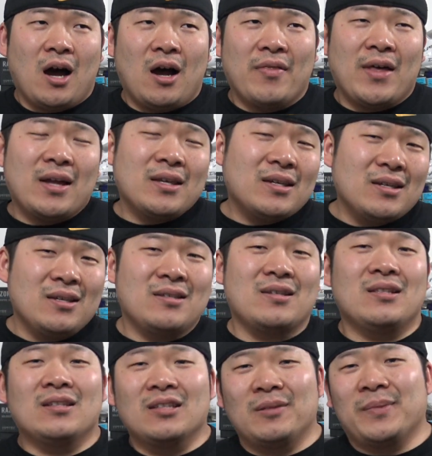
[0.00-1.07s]
That is a
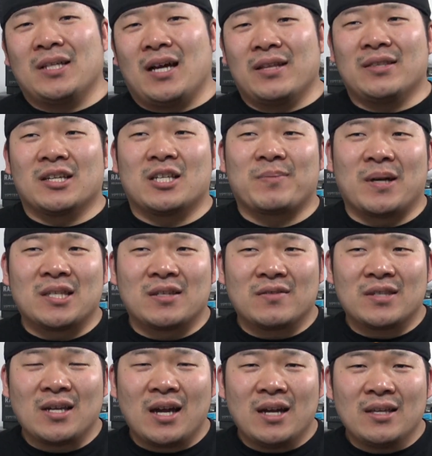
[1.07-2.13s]
little bit on the expensive
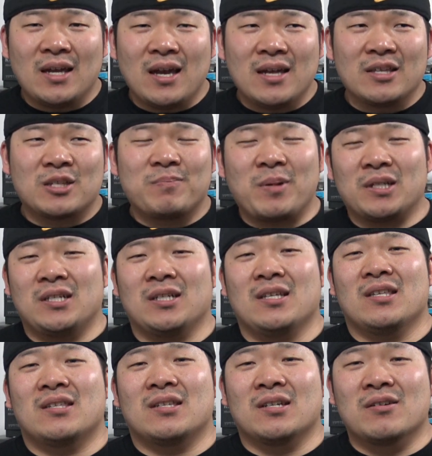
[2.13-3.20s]
side, and especially
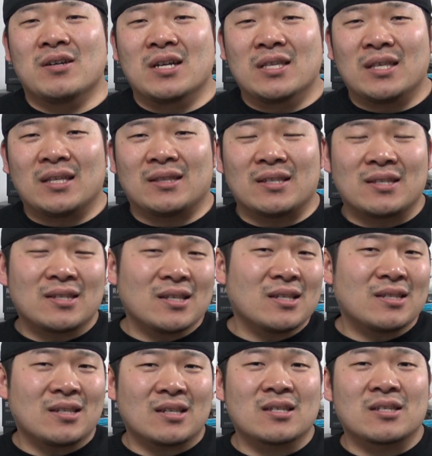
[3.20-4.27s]
considering that the
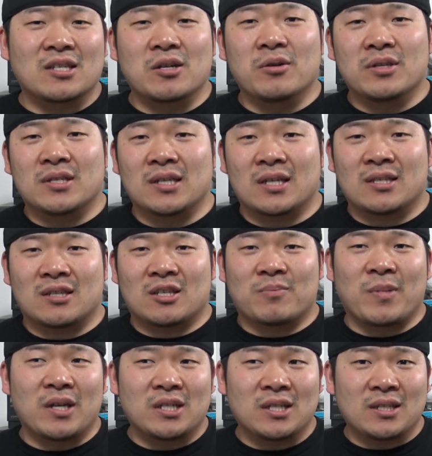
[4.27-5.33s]
C6 Z06
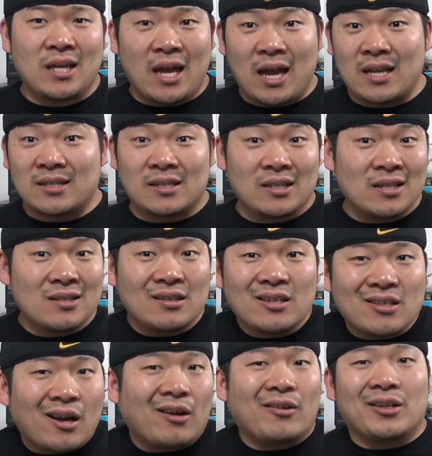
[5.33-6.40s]
suspension as is
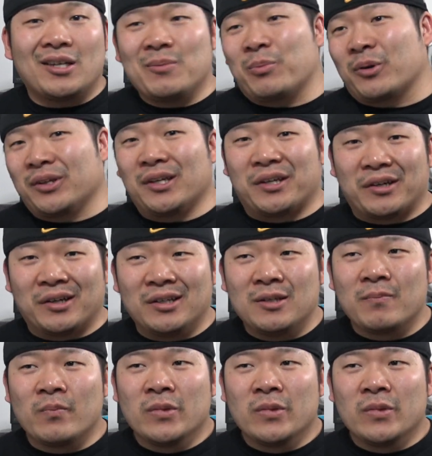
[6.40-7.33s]
already pretty good.